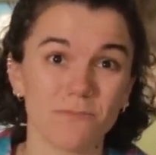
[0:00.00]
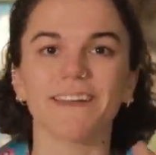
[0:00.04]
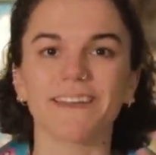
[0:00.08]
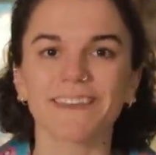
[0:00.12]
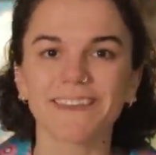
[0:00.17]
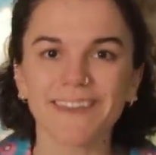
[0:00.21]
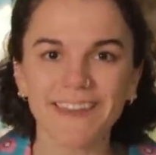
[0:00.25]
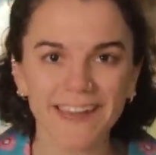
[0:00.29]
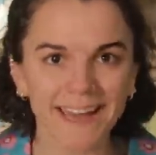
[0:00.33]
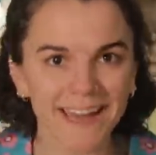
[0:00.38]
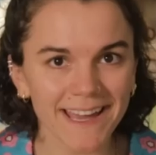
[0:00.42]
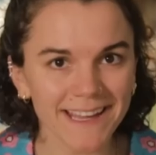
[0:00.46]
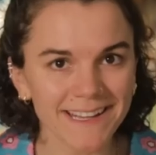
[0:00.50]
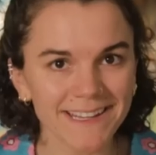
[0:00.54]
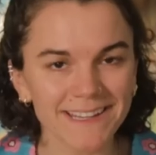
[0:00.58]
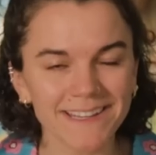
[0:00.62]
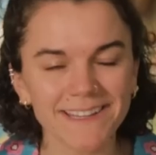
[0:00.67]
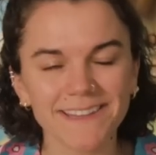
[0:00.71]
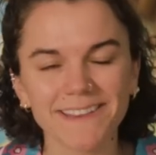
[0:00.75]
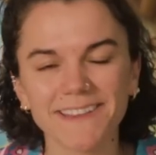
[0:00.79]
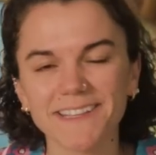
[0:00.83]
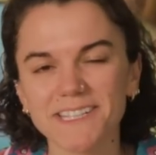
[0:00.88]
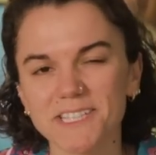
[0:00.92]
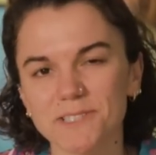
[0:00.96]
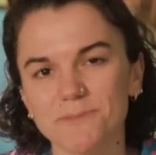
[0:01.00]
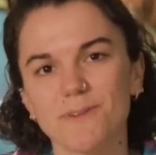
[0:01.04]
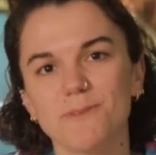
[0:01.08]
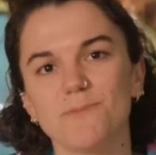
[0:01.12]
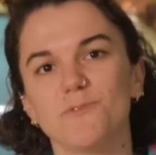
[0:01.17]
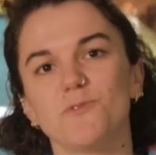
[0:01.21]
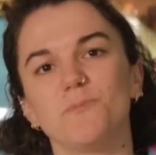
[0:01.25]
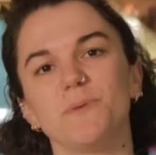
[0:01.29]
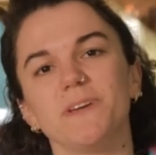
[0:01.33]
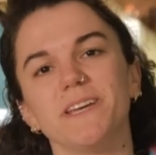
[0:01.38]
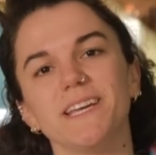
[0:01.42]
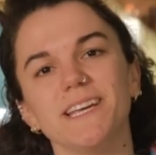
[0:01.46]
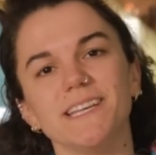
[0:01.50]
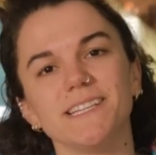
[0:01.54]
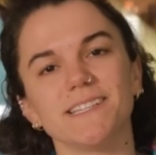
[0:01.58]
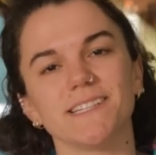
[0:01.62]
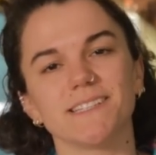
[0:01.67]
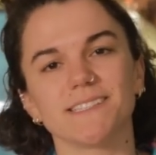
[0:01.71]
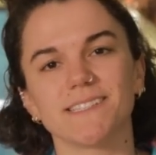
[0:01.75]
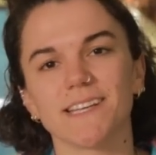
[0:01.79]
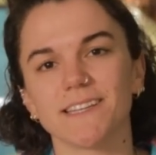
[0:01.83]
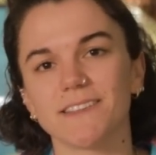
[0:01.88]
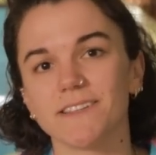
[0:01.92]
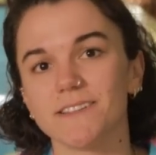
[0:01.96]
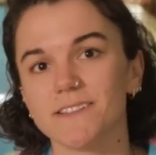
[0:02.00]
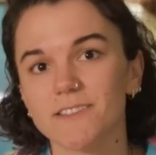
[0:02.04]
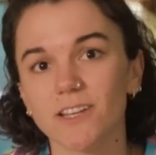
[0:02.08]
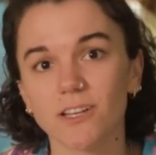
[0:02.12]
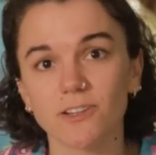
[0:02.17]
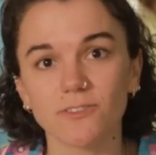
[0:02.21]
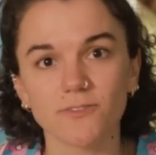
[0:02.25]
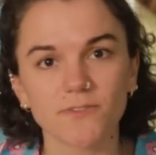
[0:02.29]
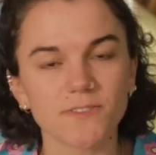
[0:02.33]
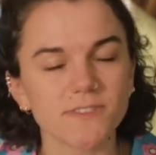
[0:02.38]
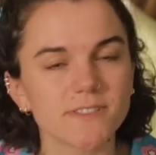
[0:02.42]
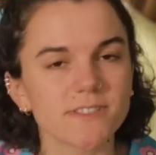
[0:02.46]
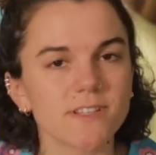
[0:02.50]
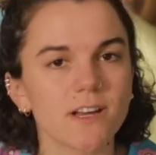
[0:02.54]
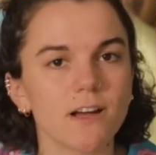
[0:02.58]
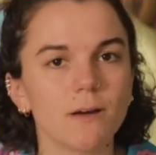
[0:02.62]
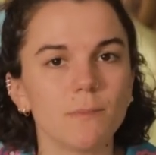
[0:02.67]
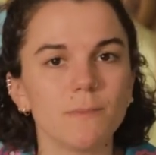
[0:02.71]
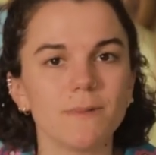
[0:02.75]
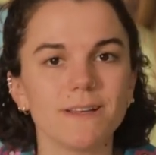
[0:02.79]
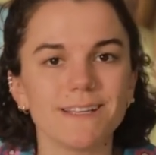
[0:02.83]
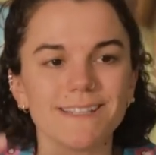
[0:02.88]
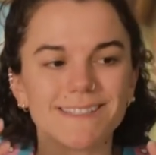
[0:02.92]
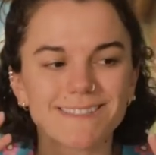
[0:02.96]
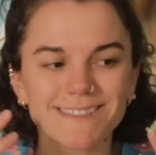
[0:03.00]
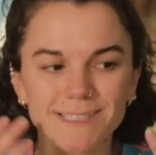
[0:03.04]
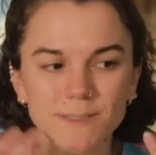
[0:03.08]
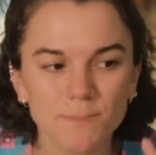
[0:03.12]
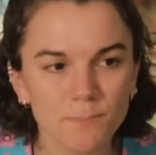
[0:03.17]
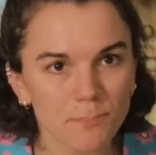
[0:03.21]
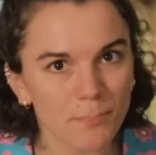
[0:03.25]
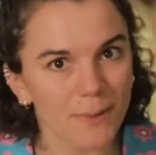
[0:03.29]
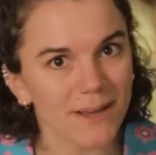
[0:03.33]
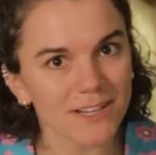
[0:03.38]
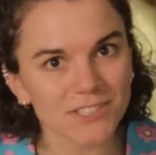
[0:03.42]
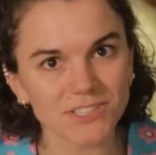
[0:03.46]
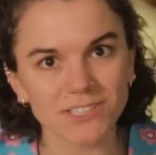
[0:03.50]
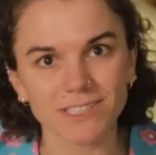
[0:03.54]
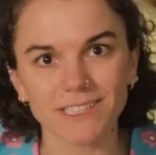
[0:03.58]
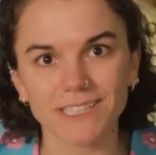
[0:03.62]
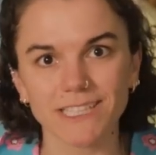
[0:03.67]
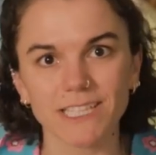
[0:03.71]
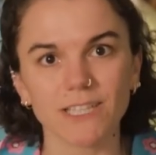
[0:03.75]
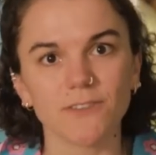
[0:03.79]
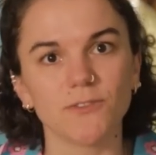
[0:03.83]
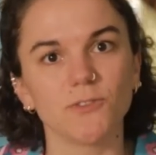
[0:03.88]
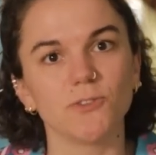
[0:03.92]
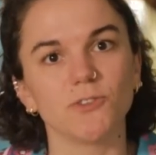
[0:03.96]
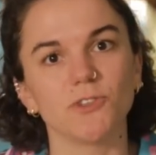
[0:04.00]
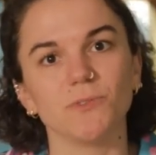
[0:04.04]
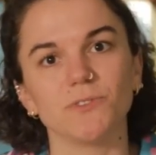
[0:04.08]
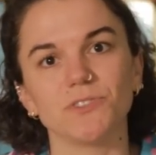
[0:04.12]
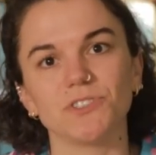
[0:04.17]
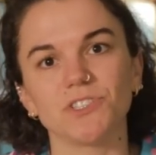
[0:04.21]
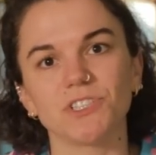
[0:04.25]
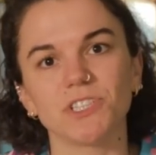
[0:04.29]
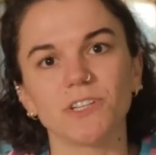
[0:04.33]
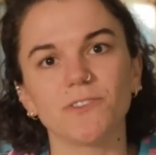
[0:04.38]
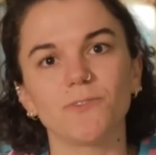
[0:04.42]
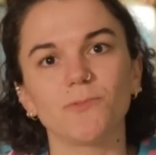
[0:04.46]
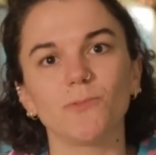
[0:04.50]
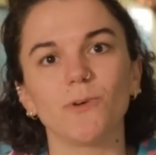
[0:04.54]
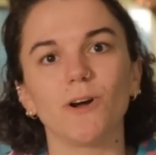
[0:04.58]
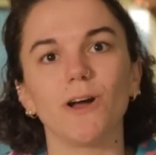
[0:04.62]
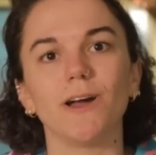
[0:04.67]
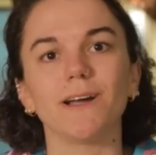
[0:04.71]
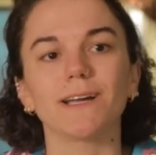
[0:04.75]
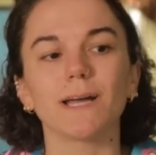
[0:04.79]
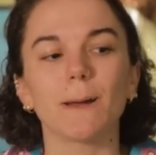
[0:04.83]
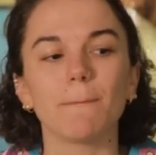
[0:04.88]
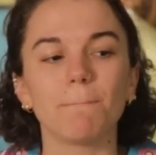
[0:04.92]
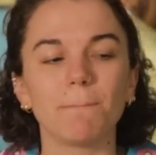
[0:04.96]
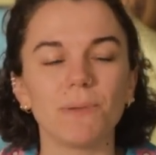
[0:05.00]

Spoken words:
Again, this one will be easier said than done for some, especially if you're doing shift work,